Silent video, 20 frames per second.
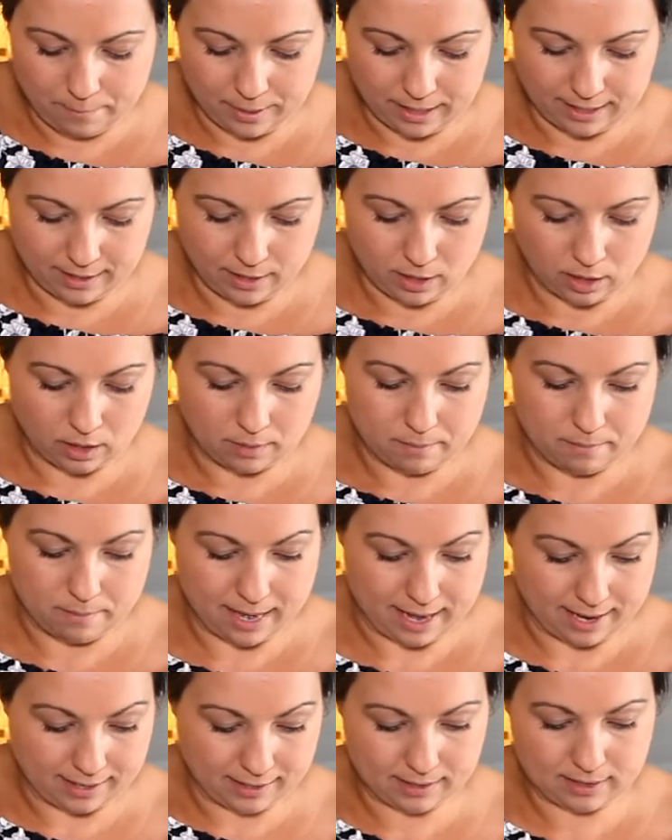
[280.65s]
bigger
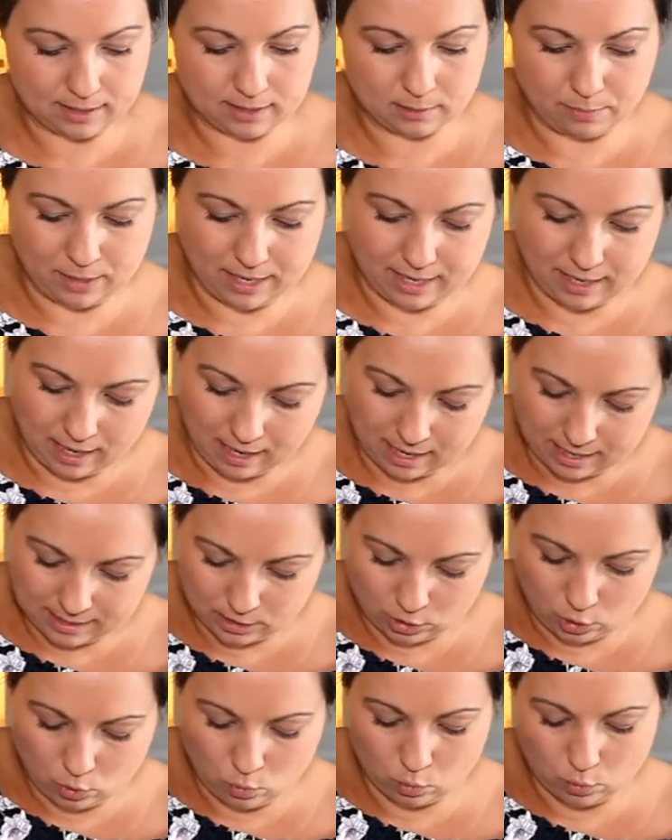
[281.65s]
mix
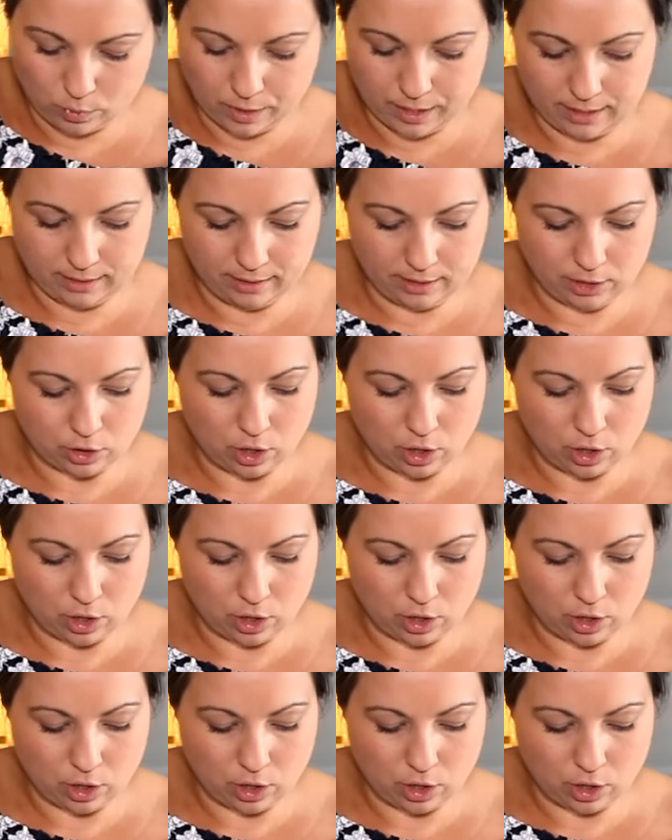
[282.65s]
because you really